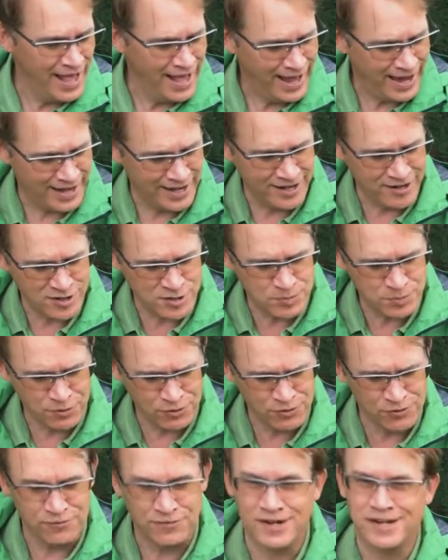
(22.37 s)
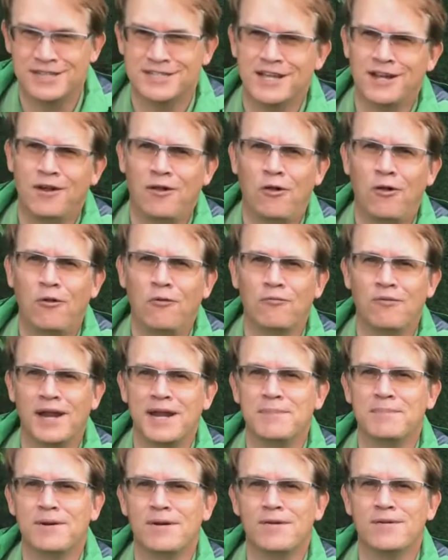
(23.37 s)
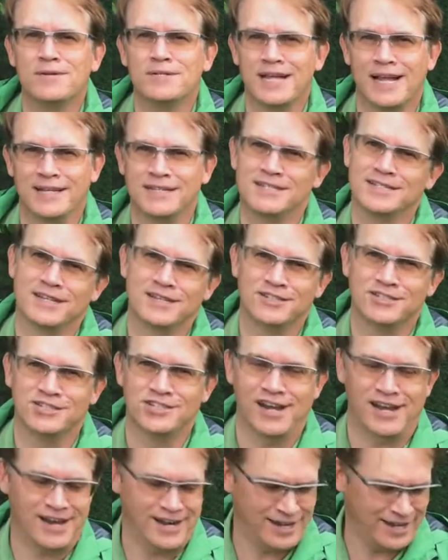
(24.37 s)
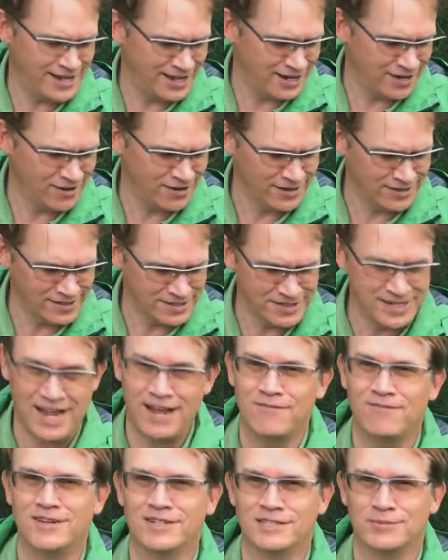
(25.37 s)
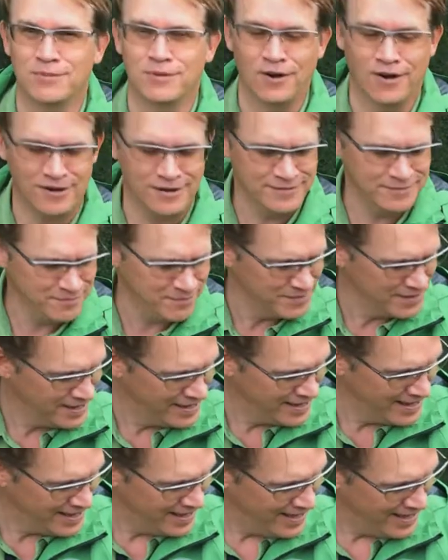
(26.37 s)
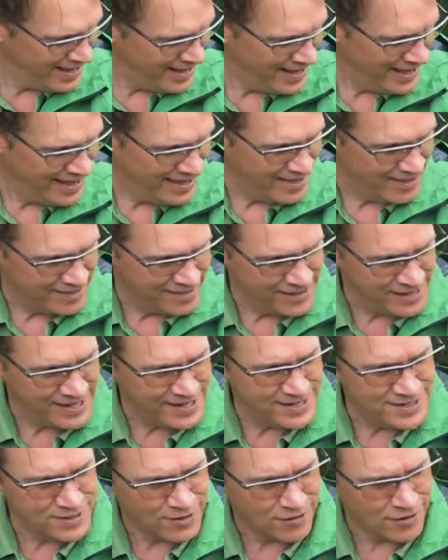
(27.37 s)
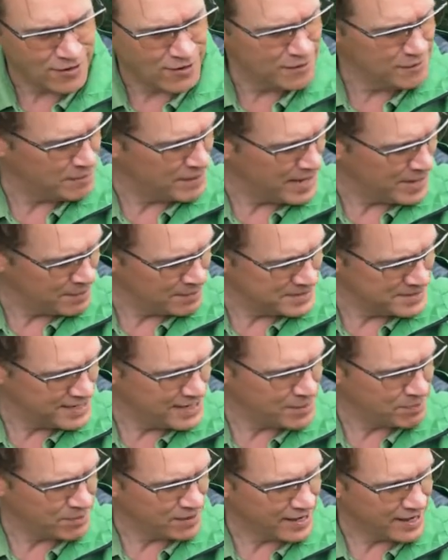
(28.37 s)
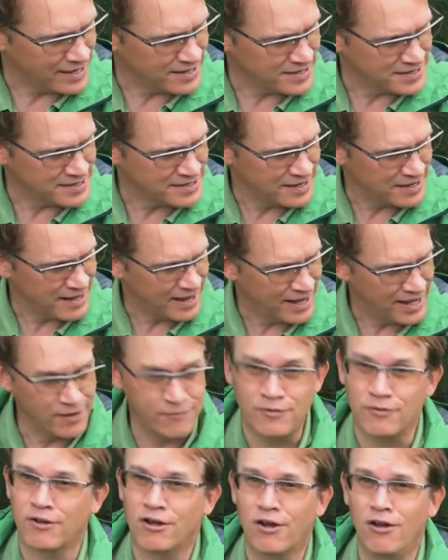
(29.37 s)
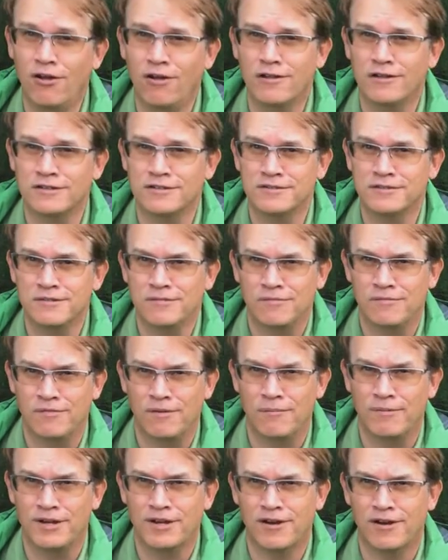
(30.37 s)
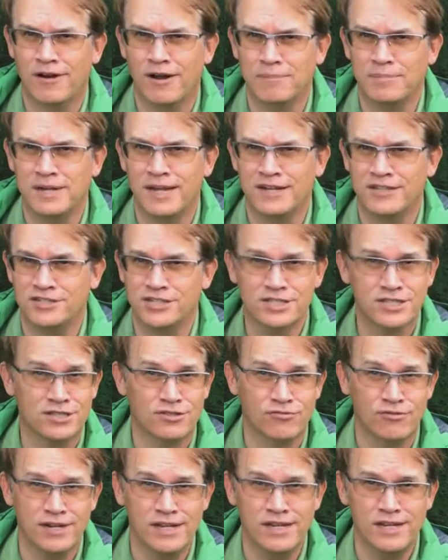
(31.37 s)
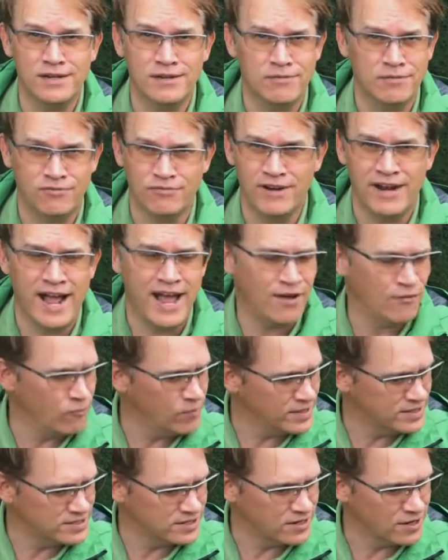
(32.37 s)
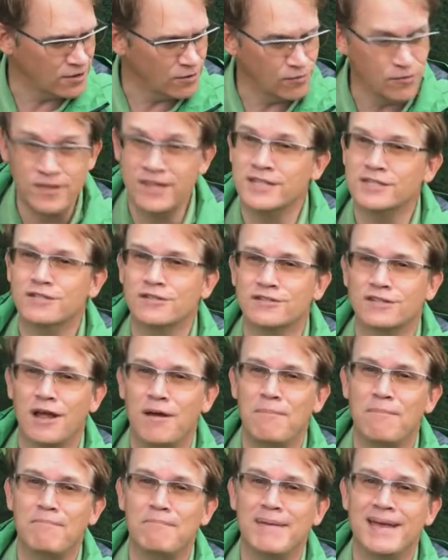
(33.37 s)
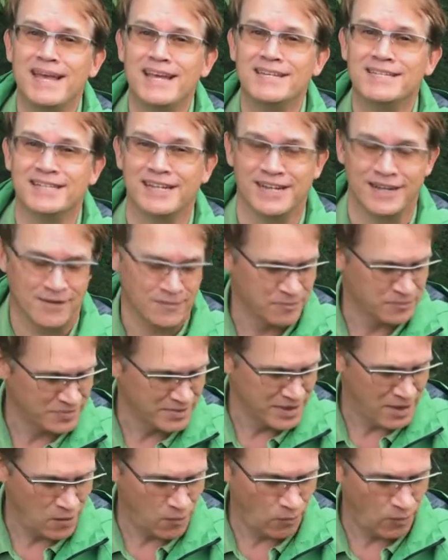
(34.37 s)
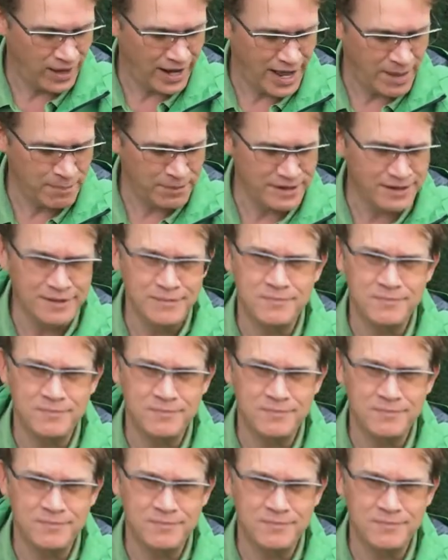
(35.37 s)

And here's proof that it's not all rainbows and sunshine here at the Staff Vegetable Garden. These are my potato plants. And if you recall, when we did our update just three and a half weeks ago, these looked amazing. What happened?